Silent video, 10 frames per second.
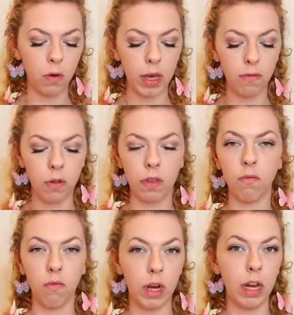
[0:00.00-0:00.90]
who gives you
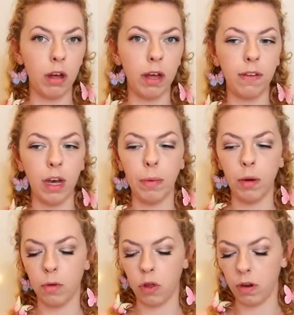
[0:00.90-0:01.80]
this really nice yummy
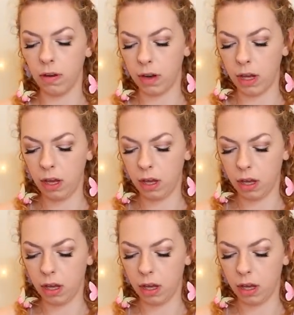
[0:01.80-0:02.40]
opportunity.